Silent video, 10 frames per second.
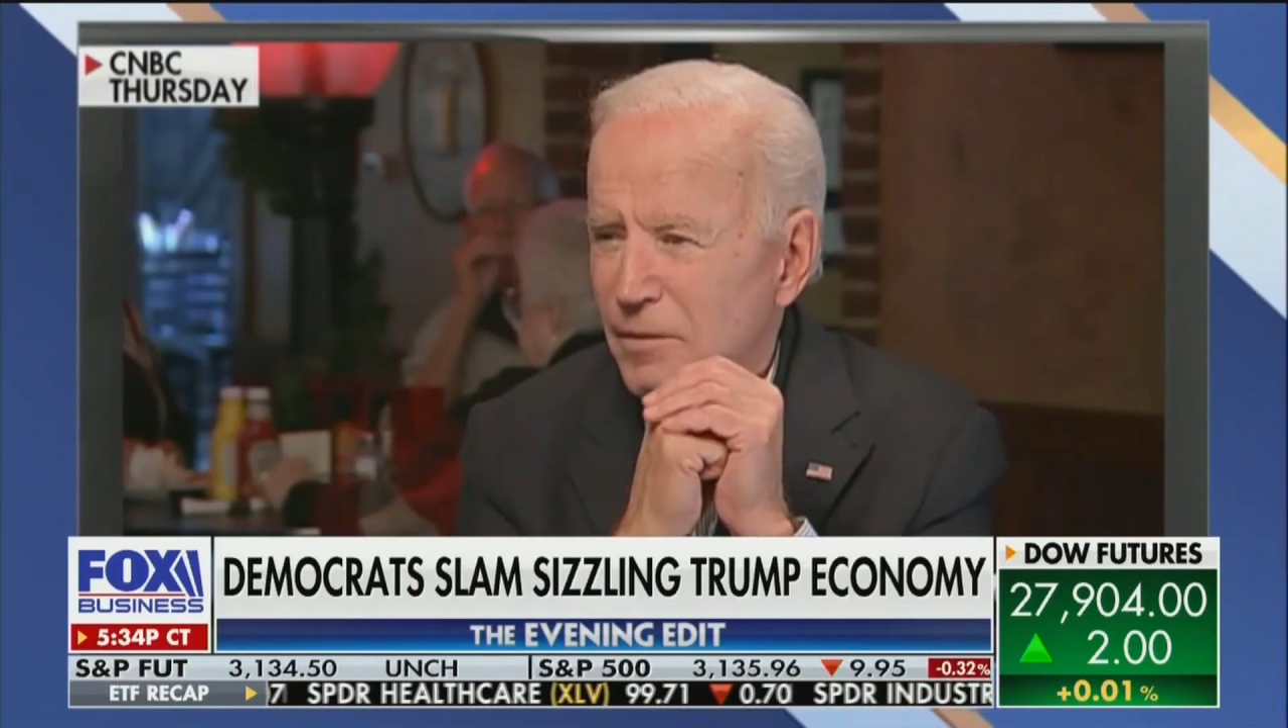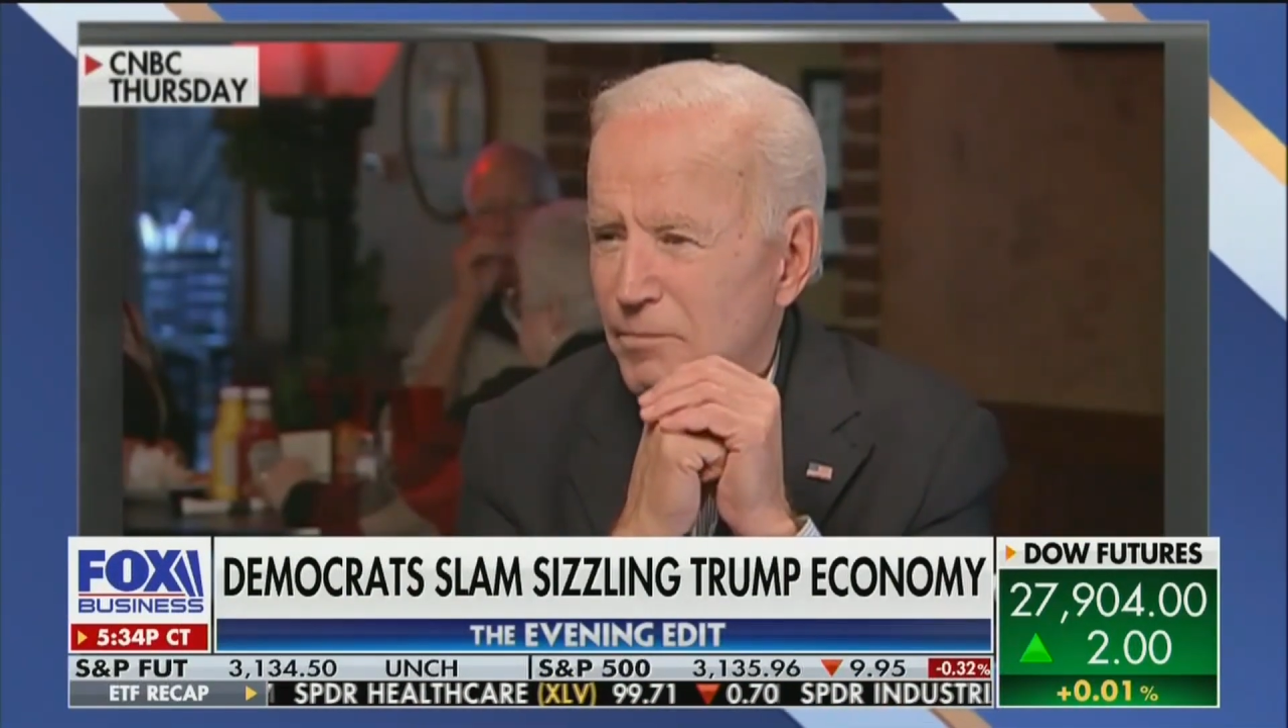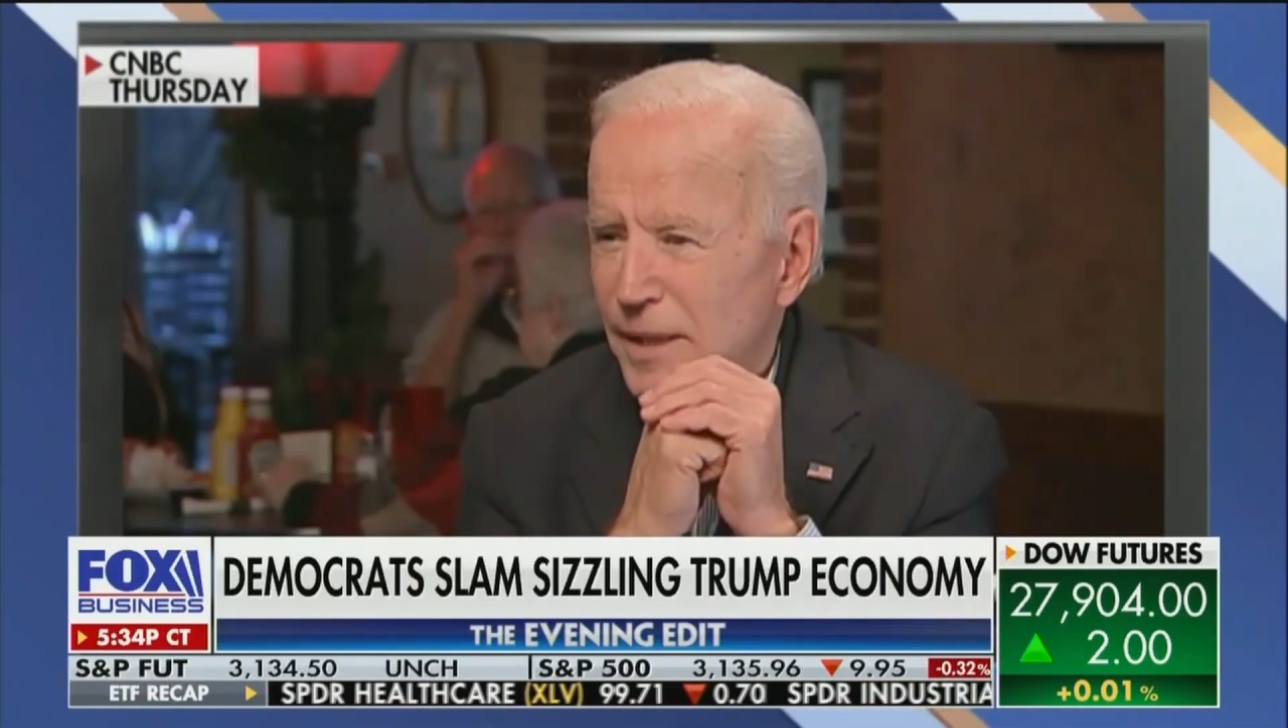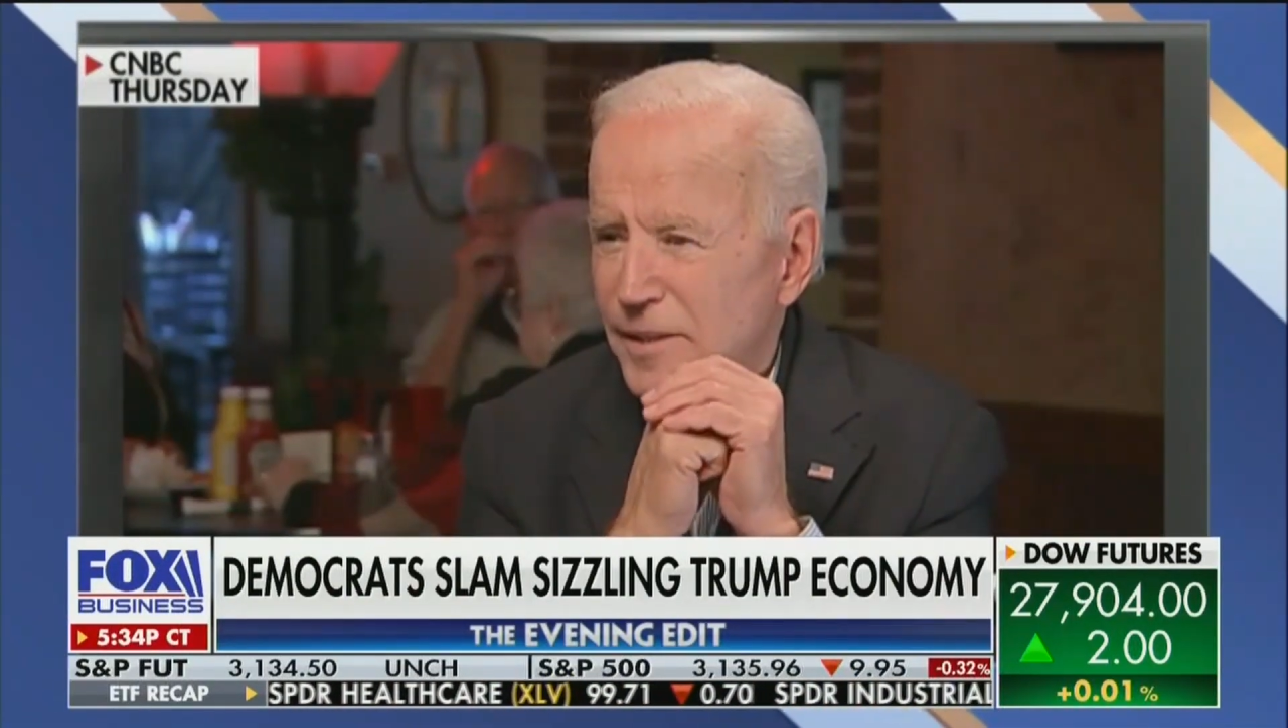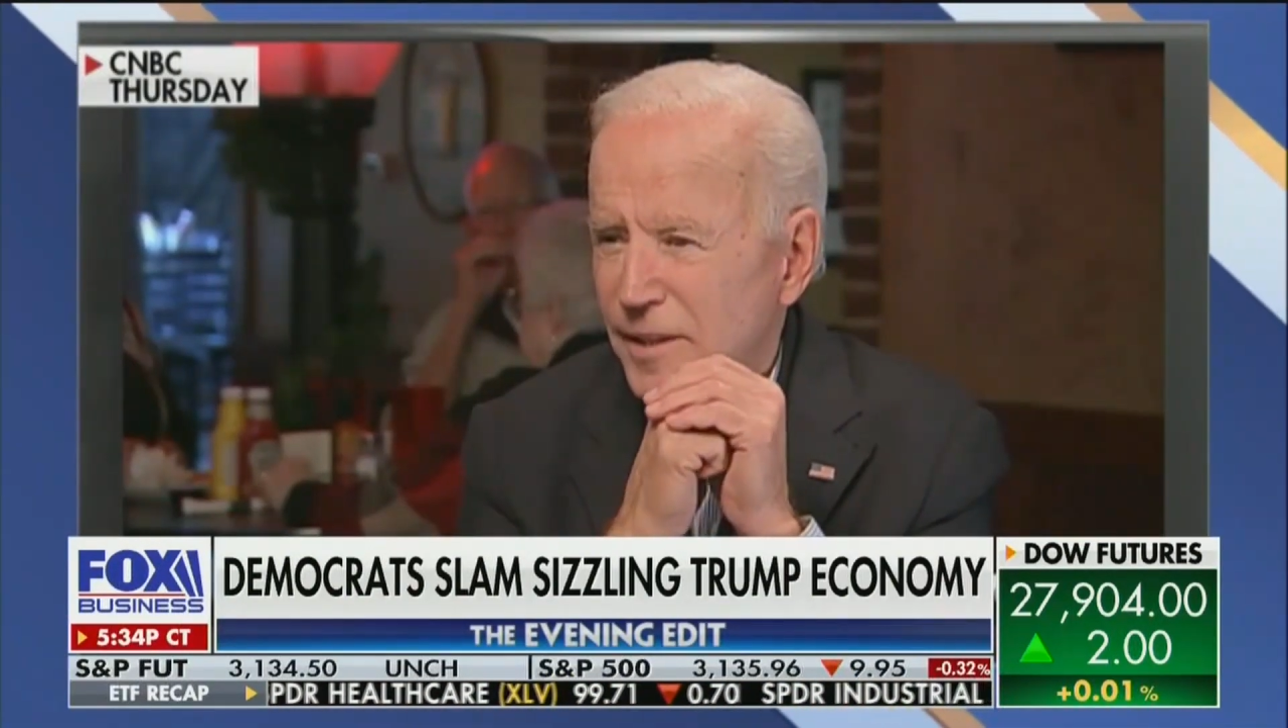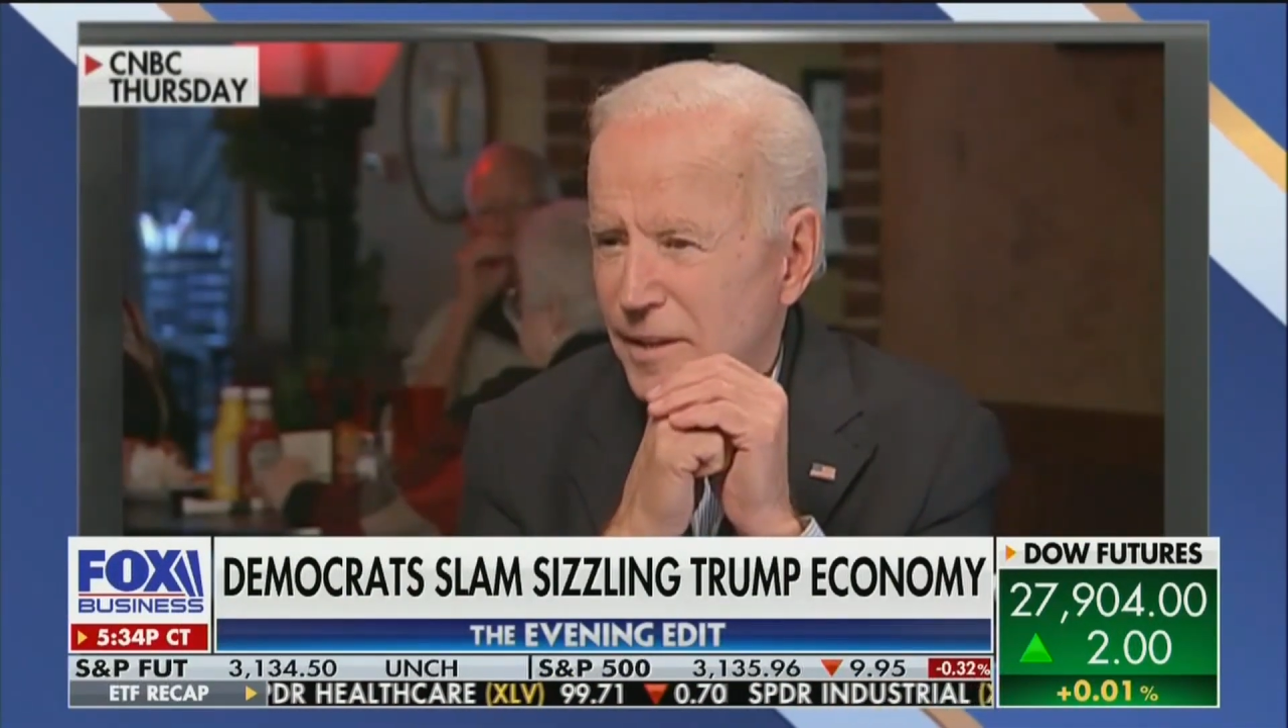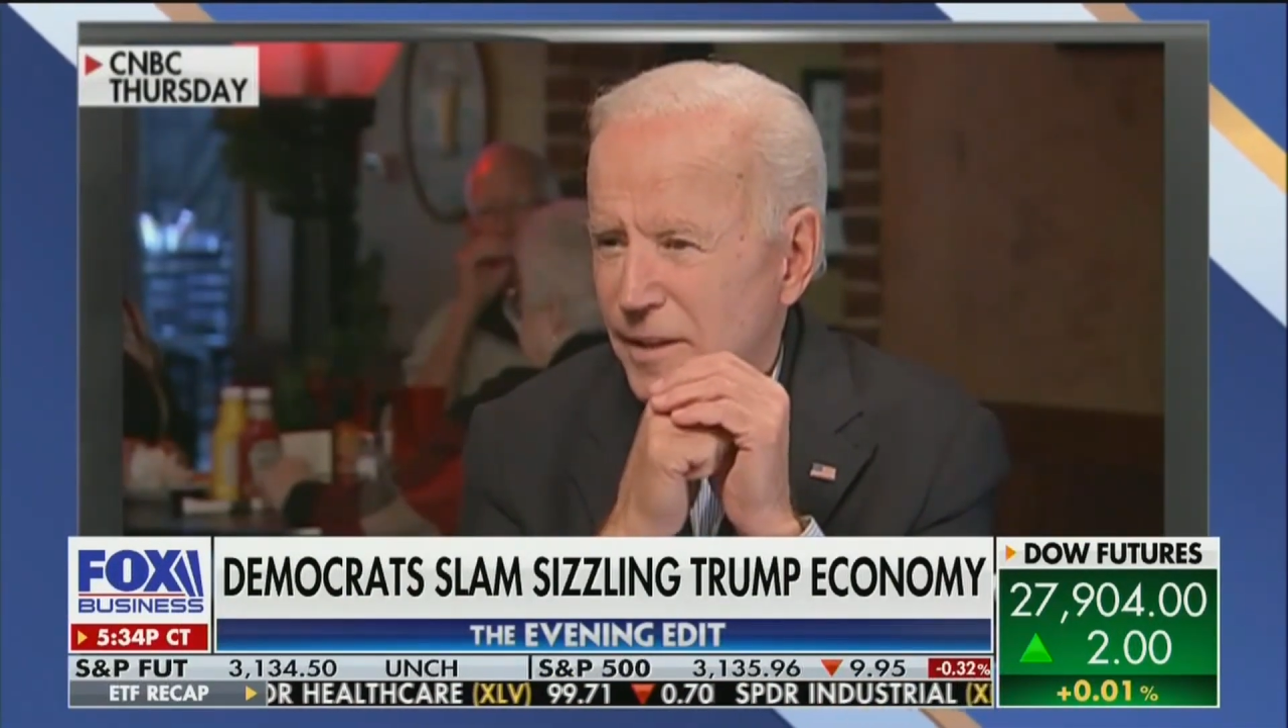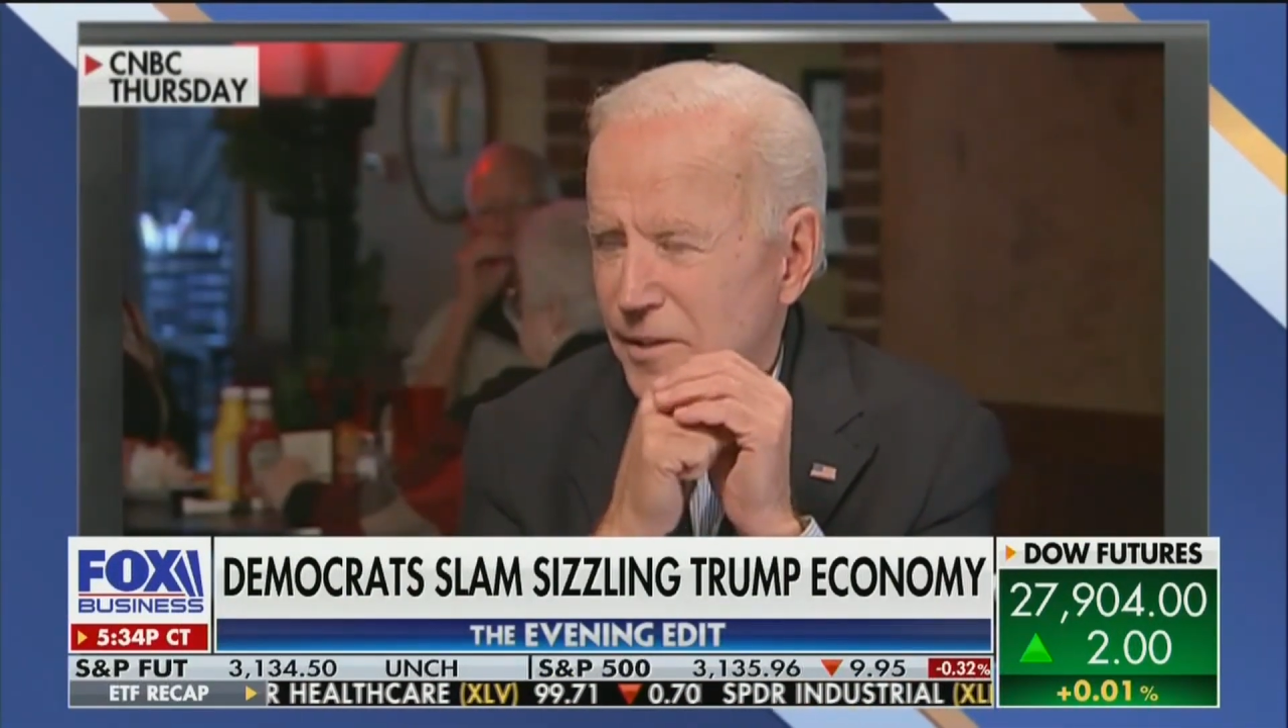what basically